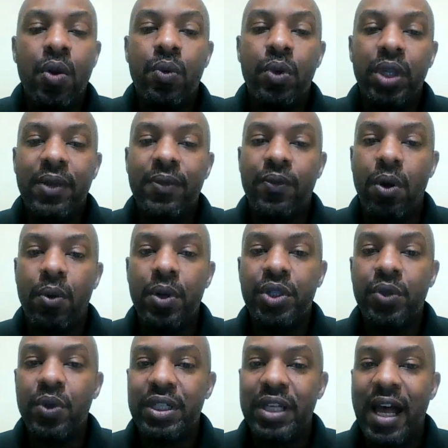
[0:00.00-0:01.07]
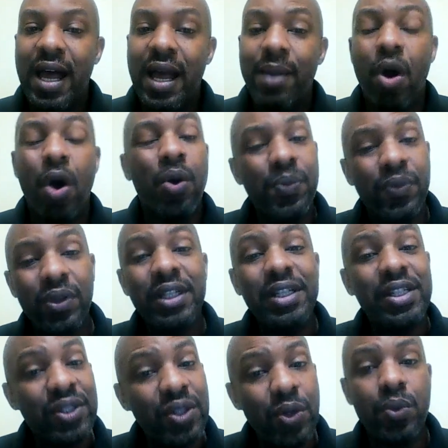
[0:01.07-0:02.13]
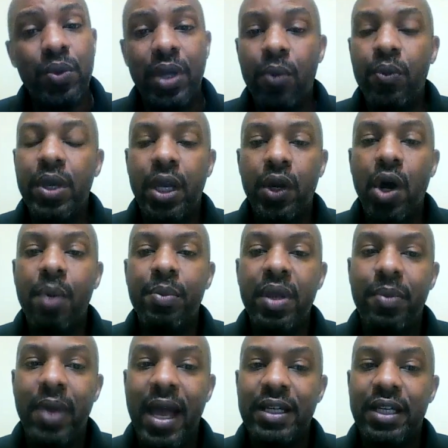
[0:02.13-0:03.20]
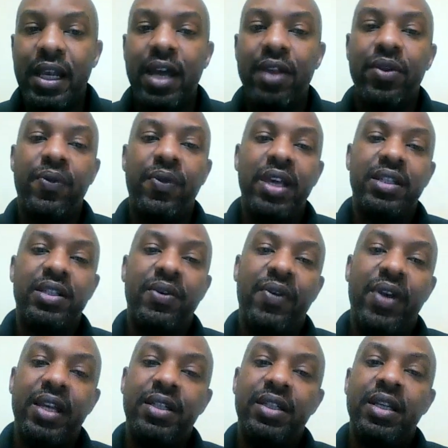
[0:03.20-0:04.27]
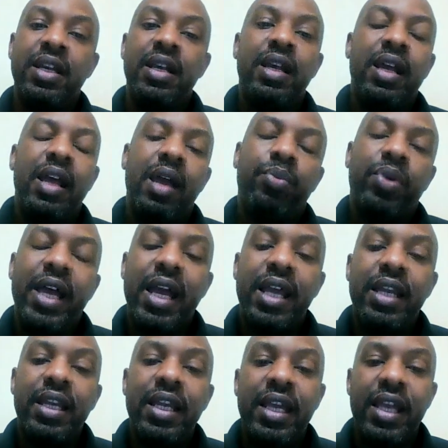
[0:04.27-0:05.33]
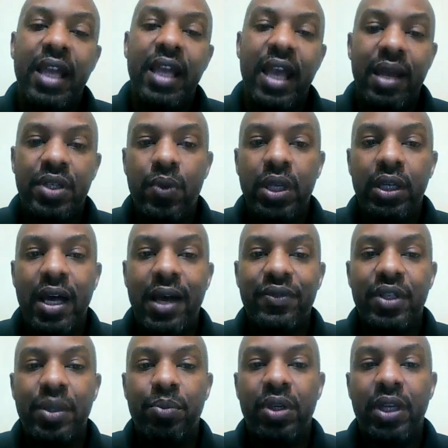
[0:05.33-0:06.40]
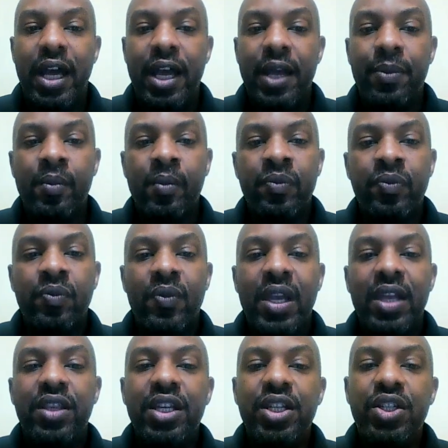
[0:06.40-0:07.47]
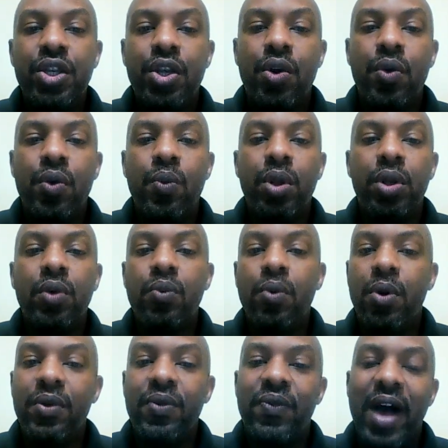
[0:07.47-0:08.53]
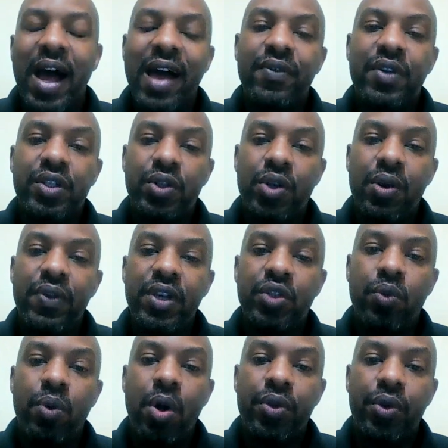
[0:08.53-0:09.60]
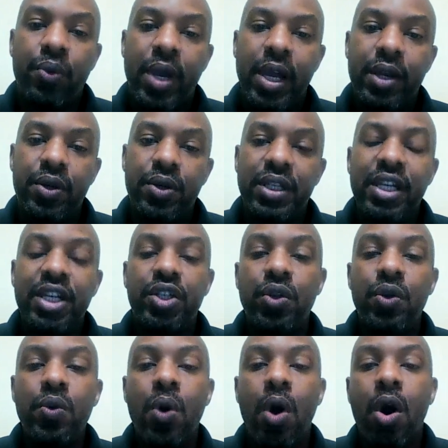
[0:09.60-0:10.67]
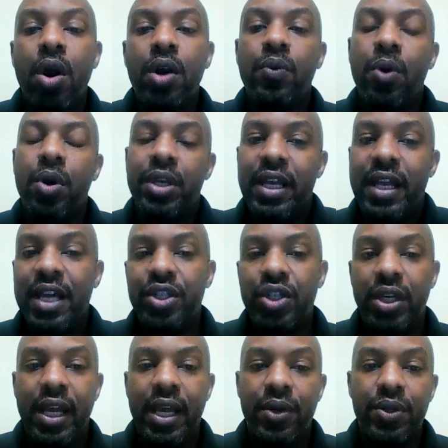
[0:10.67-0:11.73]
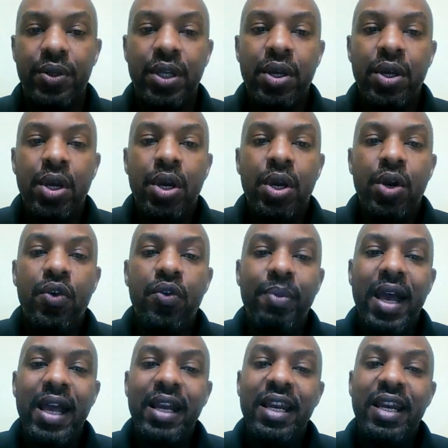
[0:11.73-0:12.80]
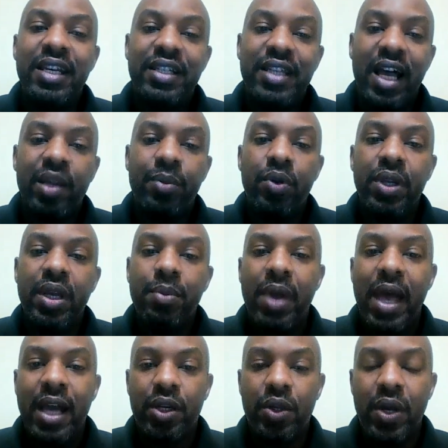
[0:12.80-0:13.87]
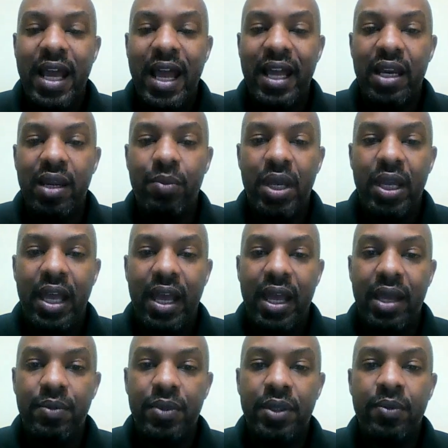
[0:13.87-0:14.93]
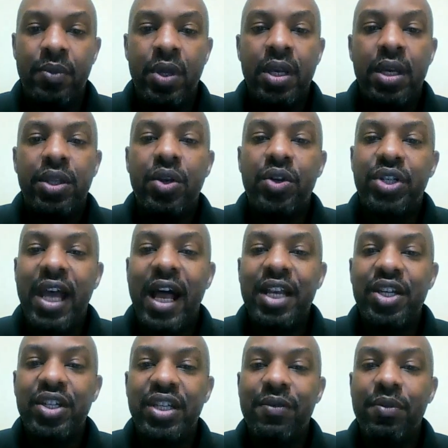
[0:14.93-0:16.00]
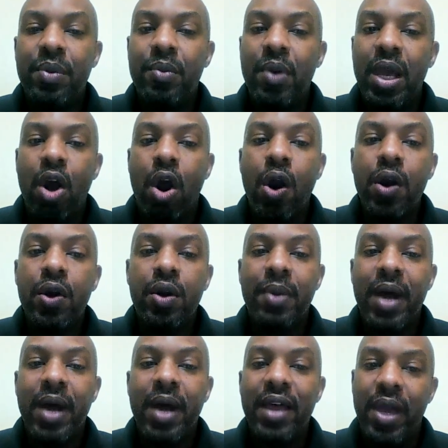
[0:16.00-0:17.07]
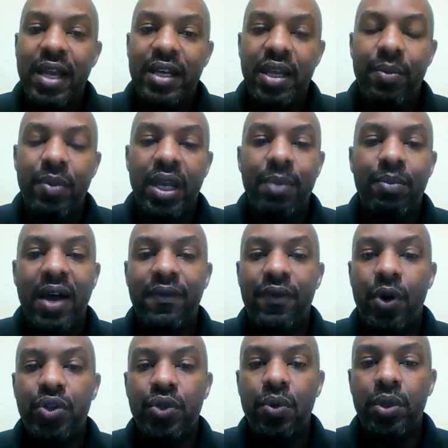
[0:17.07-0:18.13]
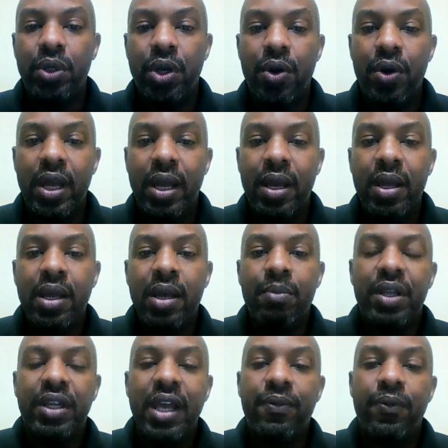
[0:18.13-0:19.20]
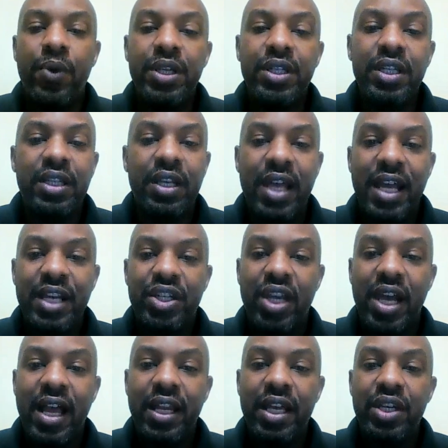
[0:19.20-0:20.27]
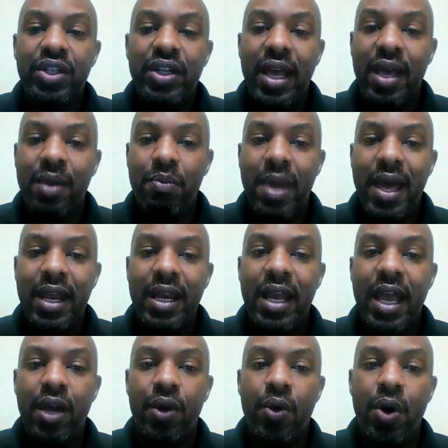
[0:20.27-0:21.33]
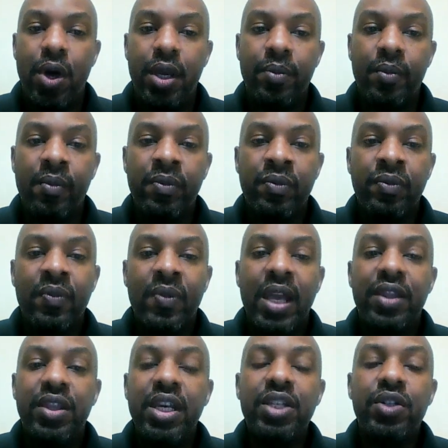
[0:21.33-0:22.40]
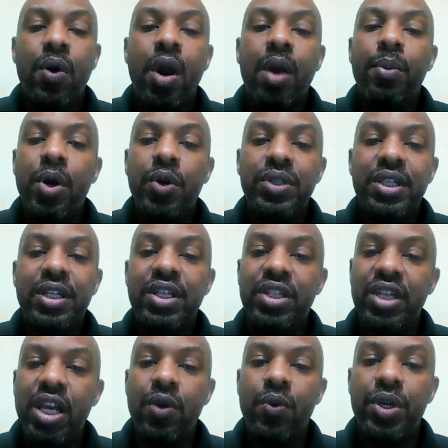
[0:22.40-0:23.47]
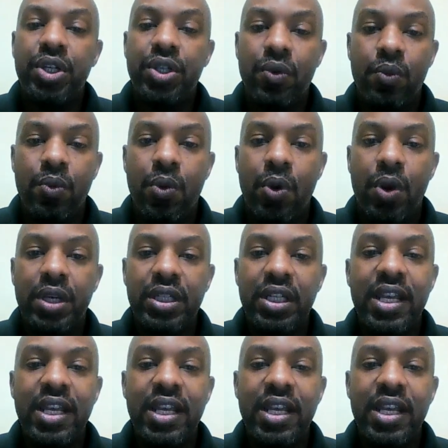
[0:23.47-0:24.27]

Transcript: We're looking forward to a time, hopefully soon, that we can all be back together face to face and playing the games that we love to play. This year, we'll award 5 deserving 12th graders and 2 hardworking educators who've made an indelible impact on academic games. Their challenges have been made harder by the pandemic and by virtual learning, but they've risen to that challenge and met it head on. These are our most distinguished awards,